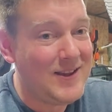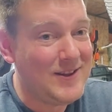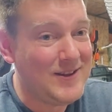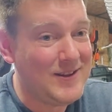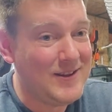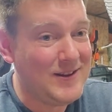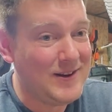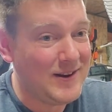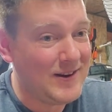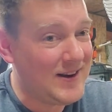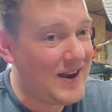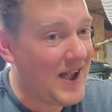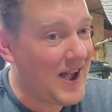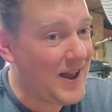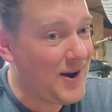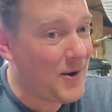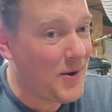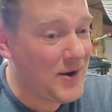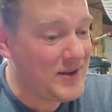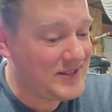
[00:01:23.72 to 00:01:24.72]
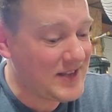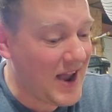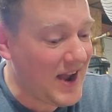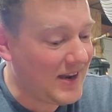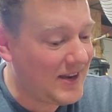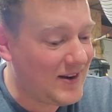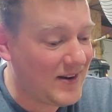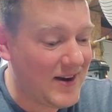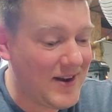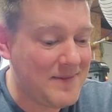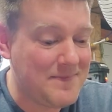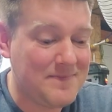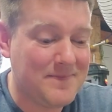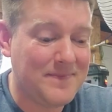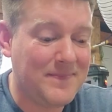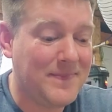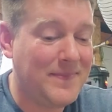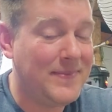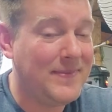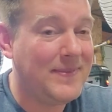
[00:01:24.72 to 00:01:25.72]
You're not always accurate.
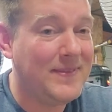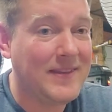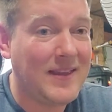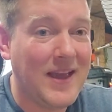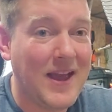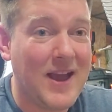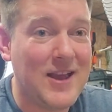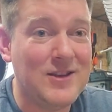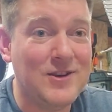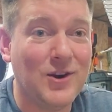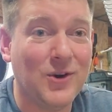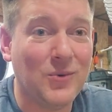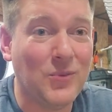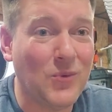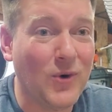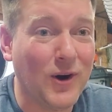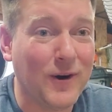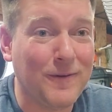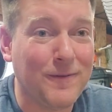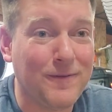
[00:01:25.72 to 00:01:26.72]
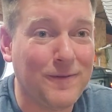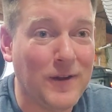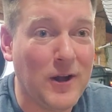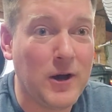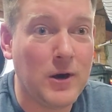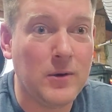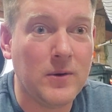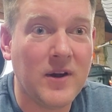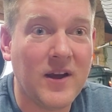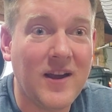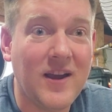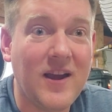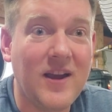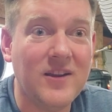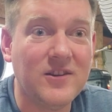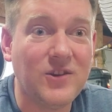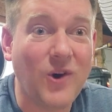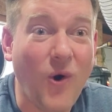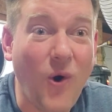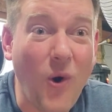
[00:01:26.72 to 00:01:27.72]
And your workflow
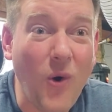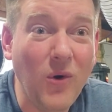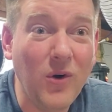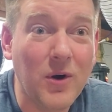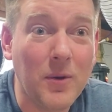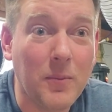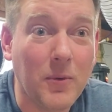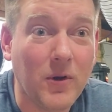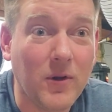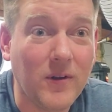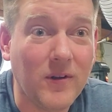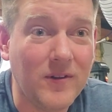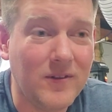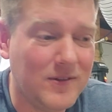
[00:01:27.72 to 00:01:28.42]
is horrible.